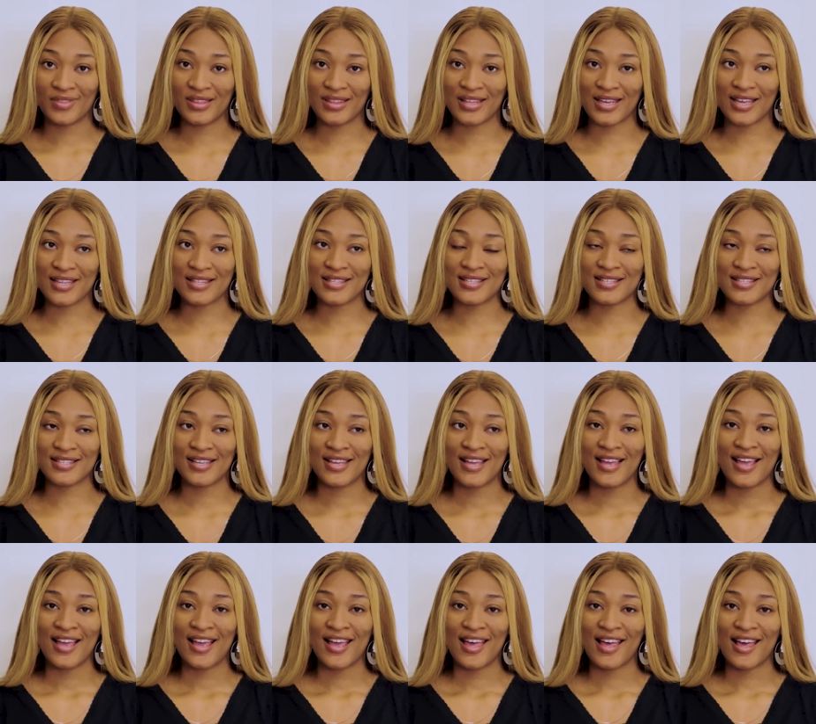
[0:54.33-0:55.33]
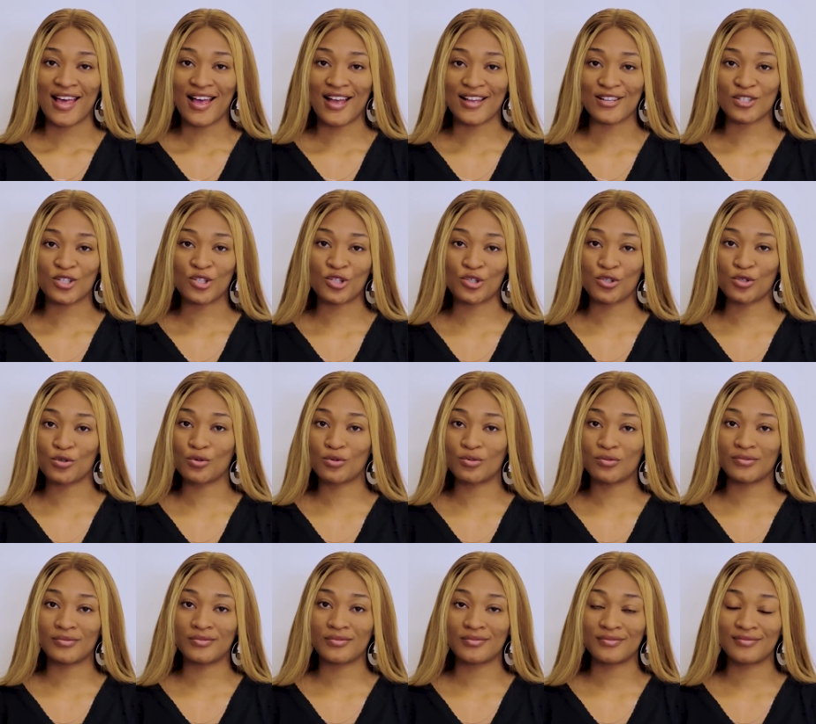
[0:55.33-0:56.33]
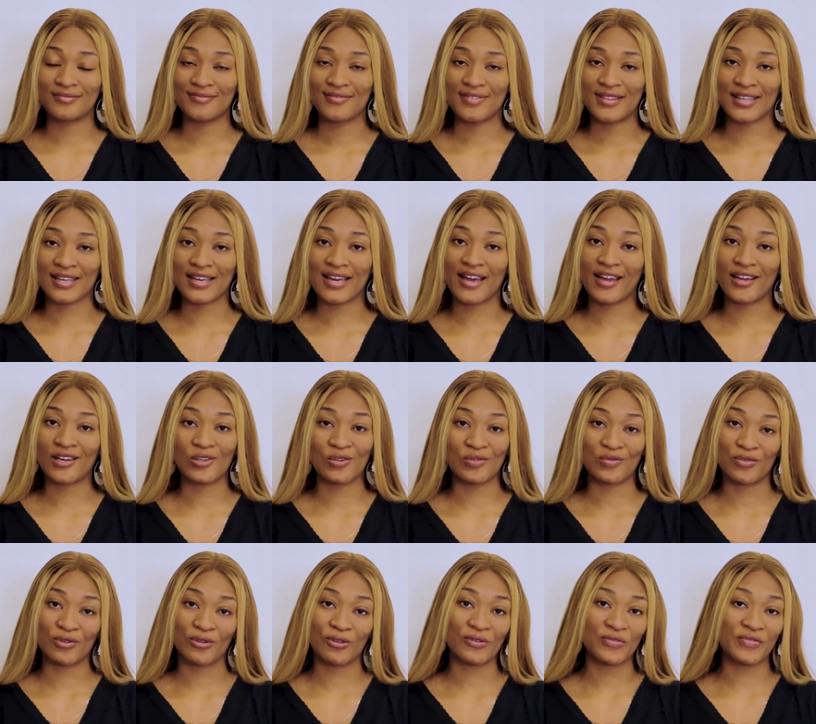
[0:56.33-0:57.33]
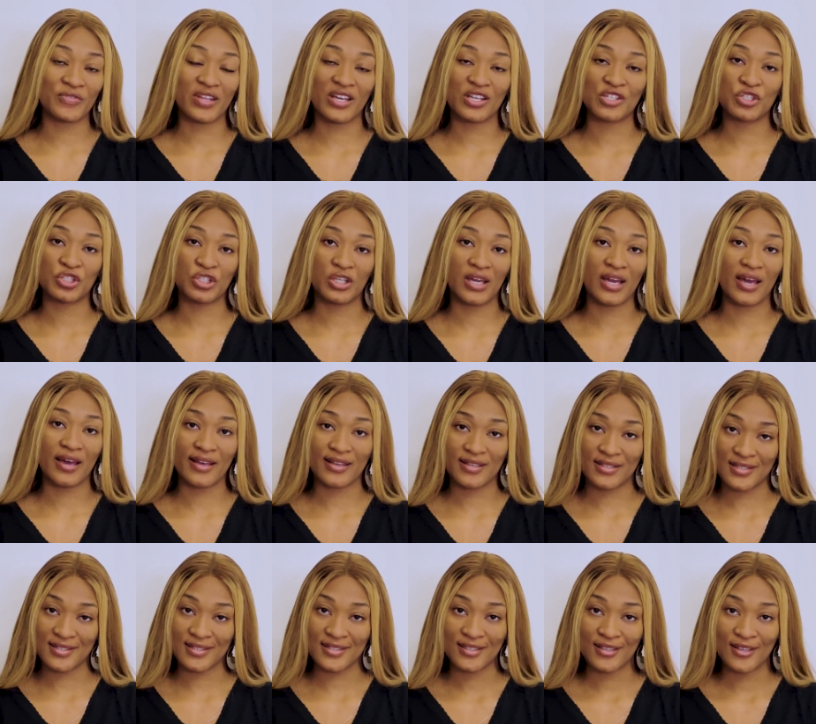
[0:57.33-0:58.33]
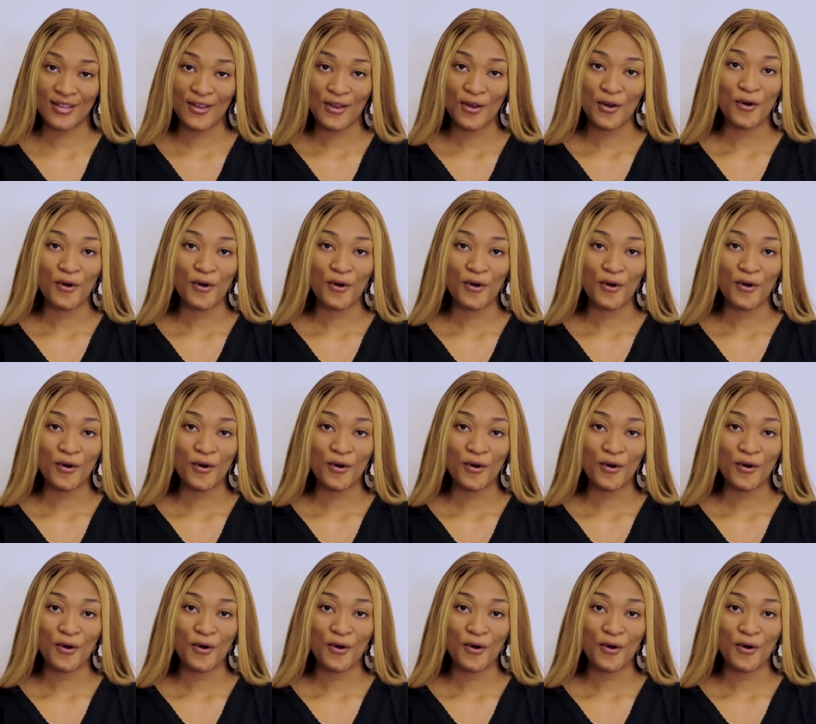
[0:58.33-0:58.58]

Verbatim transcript: that has shown the kind of love that she has